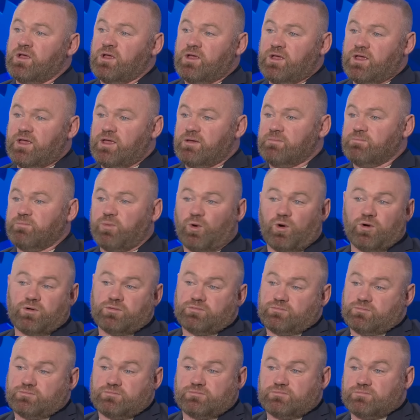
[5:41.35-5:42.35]
But
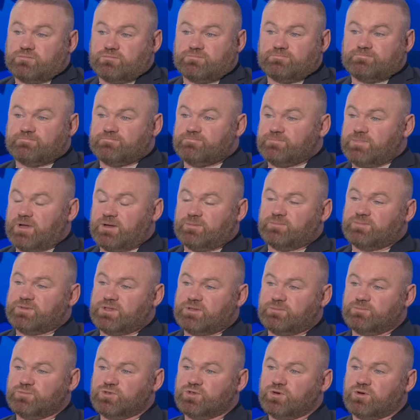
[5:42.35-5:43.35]

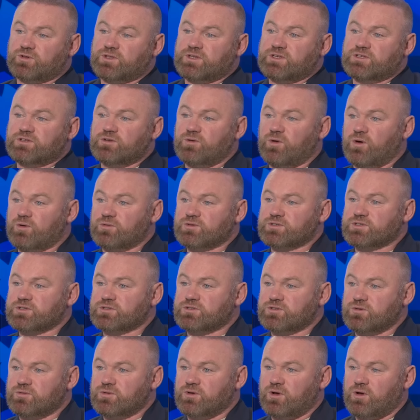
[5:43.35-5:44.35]
I'm sure these new owners are
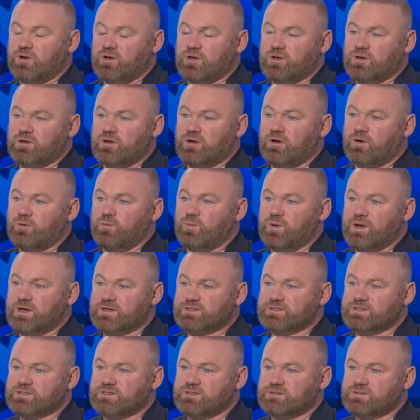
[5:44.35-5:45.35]
doing all the homework
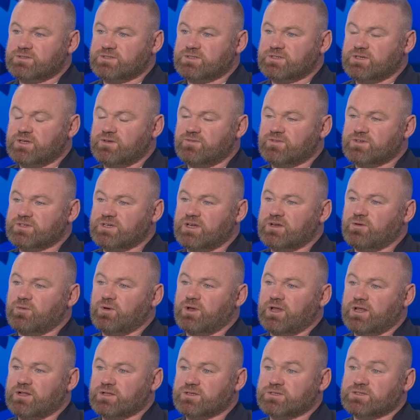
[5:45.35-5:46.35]
to see if there's
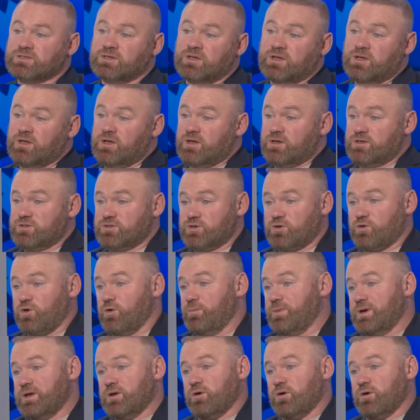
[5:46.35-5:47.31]
anyone else to come in